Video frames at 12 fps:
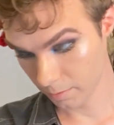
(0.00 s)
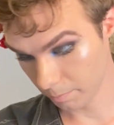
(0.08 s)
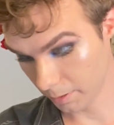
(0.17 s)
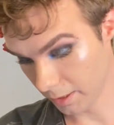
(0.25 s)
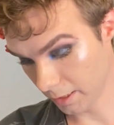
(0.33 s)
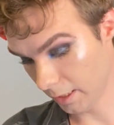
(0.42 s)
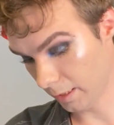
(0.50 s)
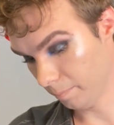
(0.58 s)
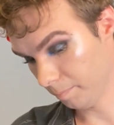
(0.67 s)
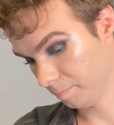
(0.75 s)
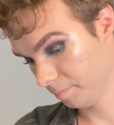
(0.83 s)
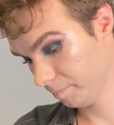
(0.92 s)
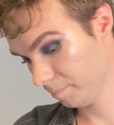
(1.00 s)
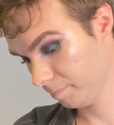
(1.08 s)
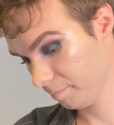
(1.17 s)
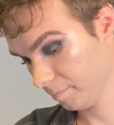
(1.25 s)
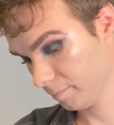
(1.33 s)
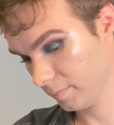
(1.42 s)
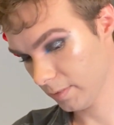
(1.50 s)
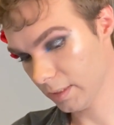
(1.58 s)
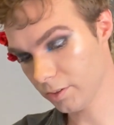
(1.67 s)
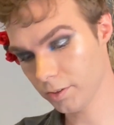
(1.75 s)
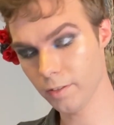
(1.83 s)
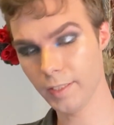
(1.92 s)
But
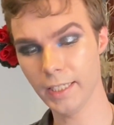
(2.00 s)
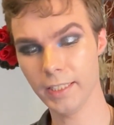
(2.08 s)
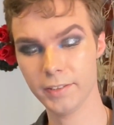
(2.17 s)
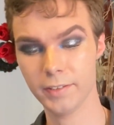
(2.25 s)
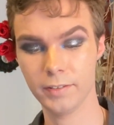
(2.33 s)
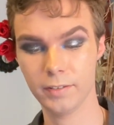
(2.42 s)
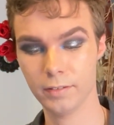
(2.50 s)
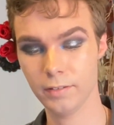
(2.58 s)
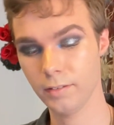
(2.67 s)
let's do this.